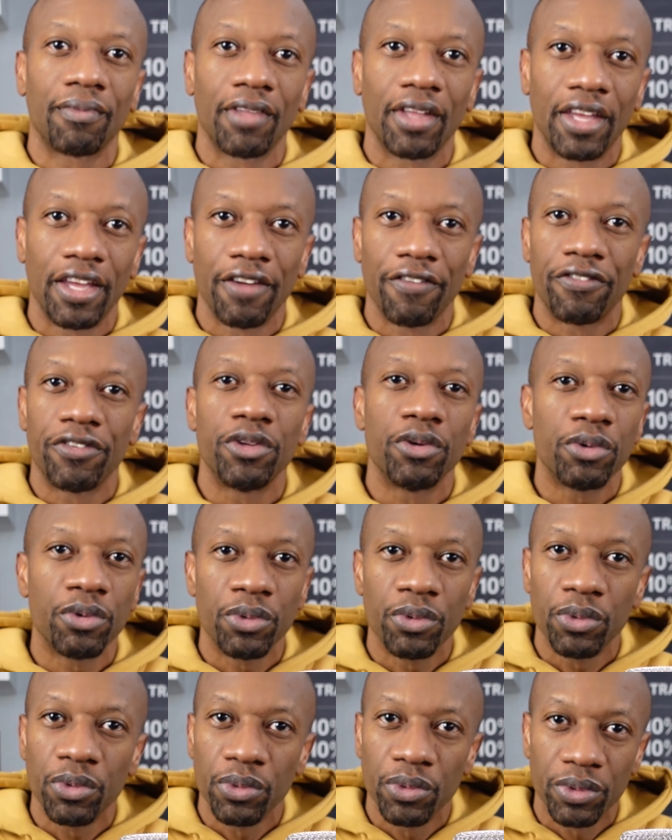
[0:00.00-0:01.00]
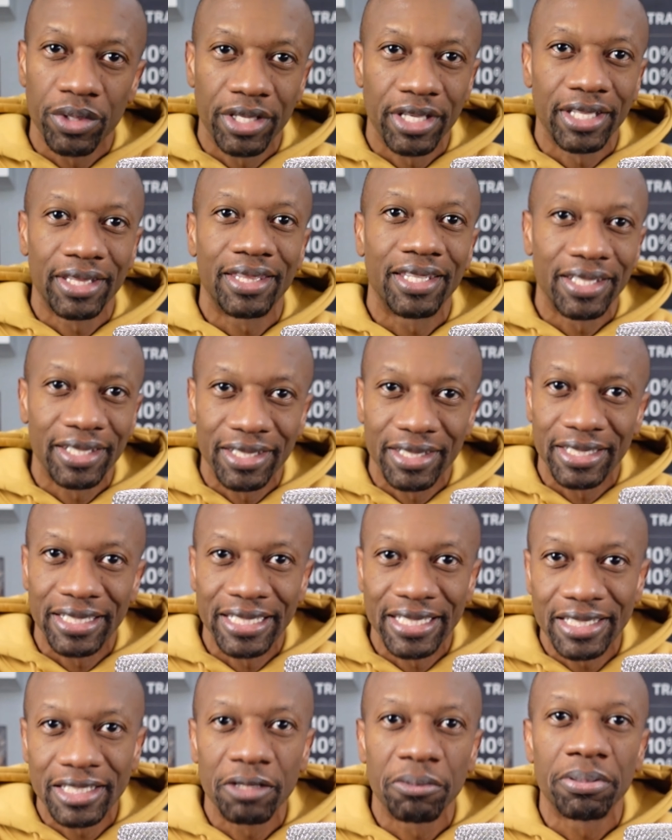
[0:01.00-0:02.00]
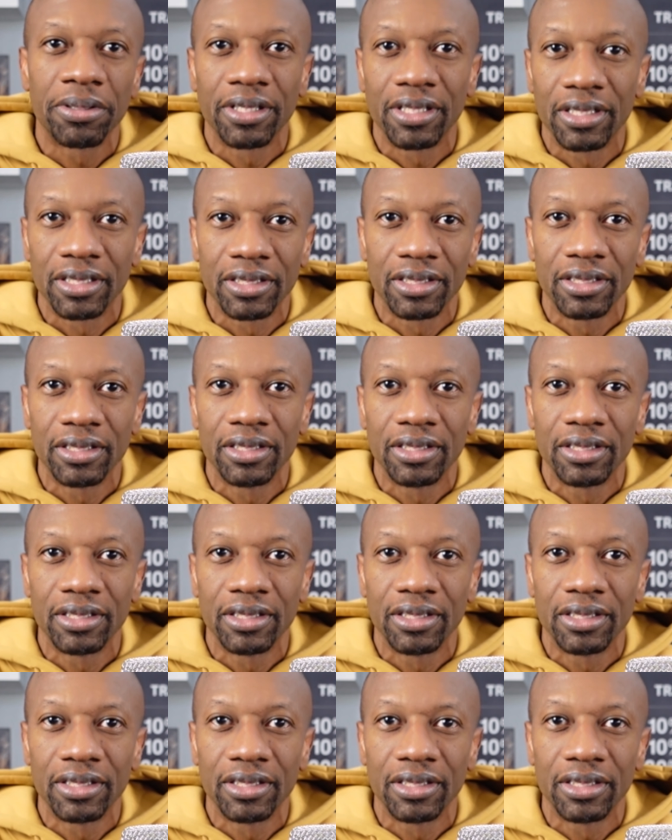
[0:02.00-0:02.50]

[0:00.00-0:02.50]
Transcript: if you get the discipline